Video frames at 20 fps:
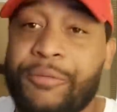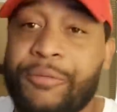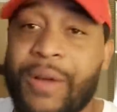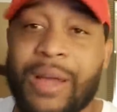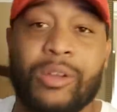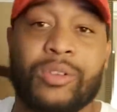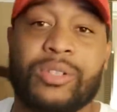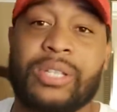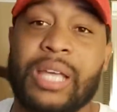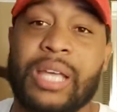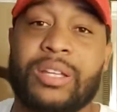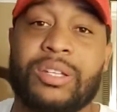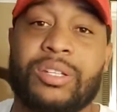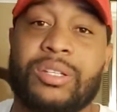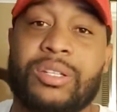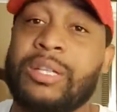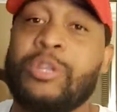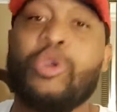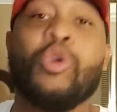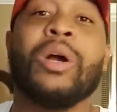final say,
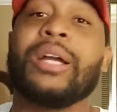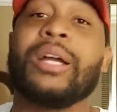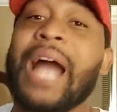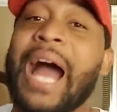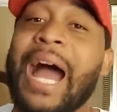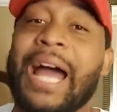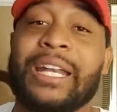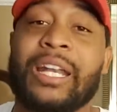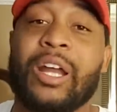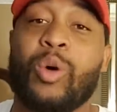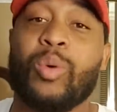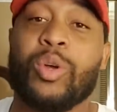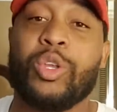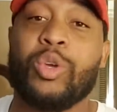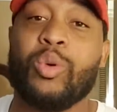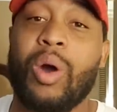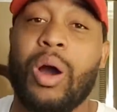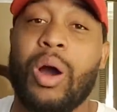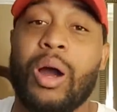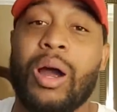you and God know where
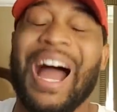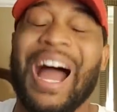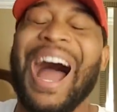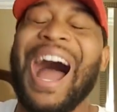you are.